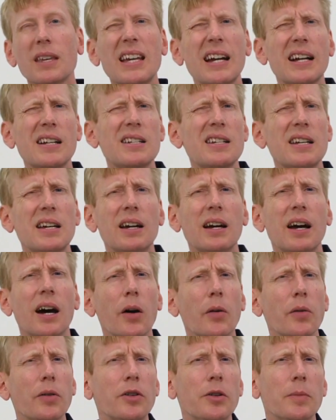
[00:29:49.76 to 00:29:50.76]
Next,
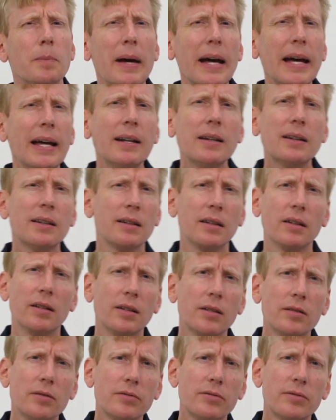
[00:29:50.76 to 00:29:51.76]
our demand
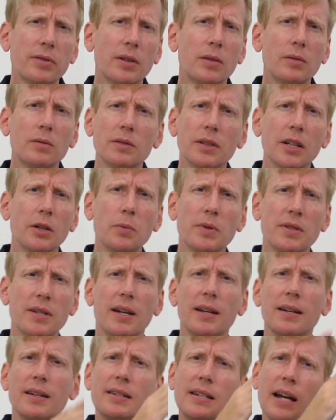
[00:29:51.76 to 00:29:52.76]
curve said was
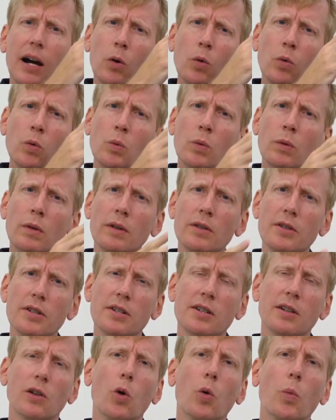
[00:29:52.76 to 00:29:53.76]
a downward
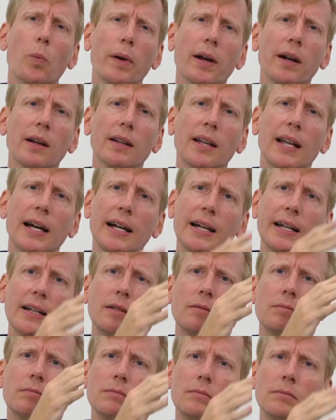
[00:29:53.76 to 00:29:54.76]
sloping
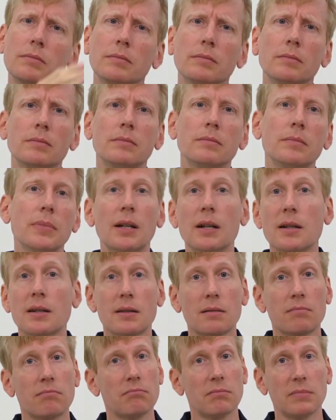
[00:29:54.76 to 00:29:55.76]
line
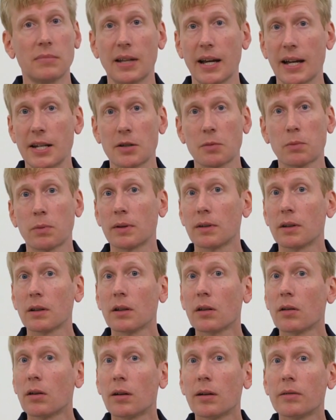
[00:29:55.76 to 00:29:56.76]
because that's what the
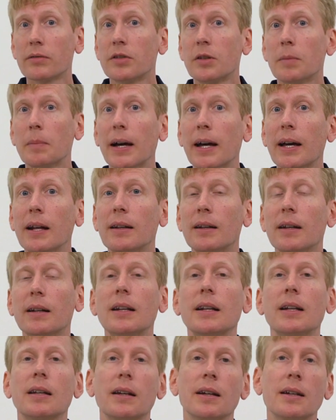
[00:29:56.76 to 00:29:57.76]
law of demand
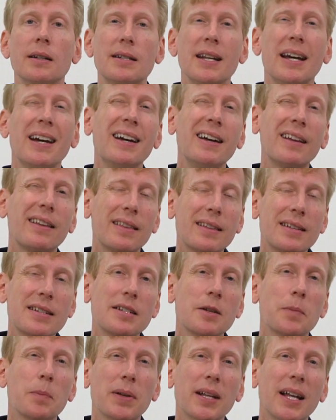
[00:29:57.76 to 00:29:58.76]
indicates. The
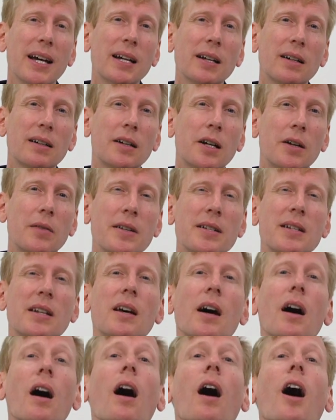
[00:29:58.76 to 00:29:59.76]
supply curve is
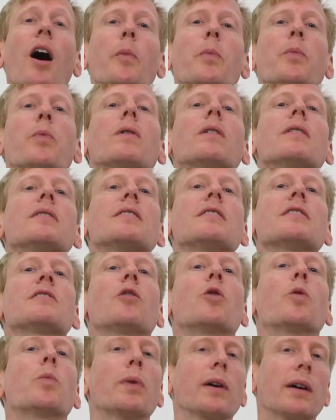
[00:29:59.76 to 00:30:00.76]
an upward
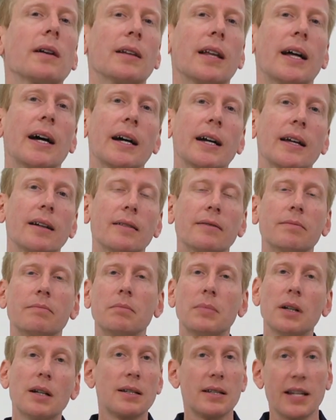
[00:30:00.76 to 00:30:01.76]
sloping line.
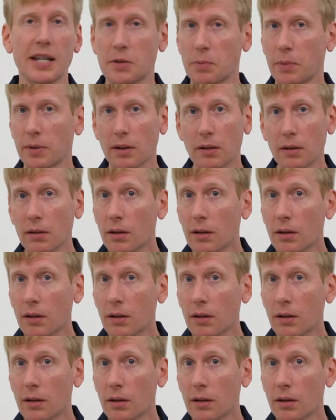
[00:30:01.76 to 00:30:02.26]
because that's what the